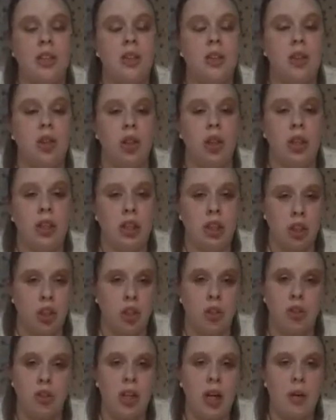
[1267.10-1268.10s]
during
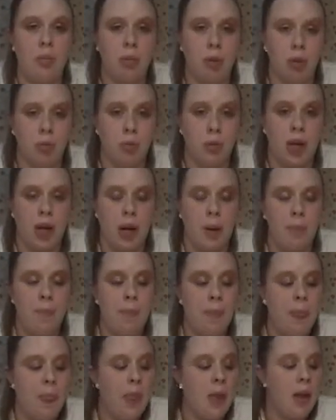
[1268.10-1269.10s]
circle time, group time.
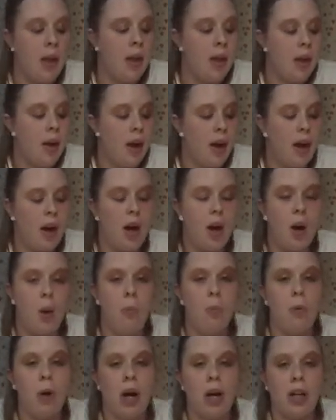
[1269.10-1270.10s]

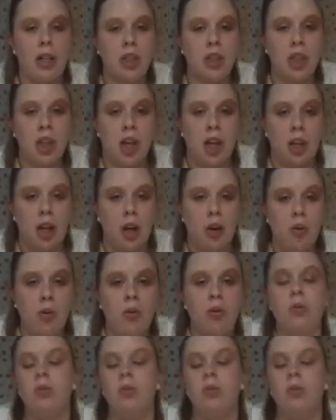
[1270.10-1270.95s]
Where is yellow,